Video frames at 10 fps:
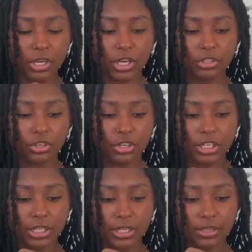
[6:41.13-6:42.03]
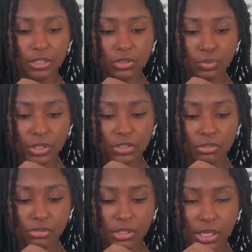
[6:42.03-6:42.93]
you're gonna need this wick to
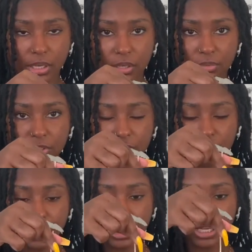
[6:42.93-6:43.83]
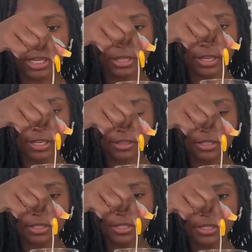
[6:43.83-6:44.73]
stay up straight like
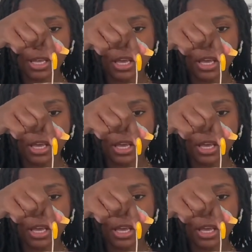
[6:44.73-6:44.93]
this,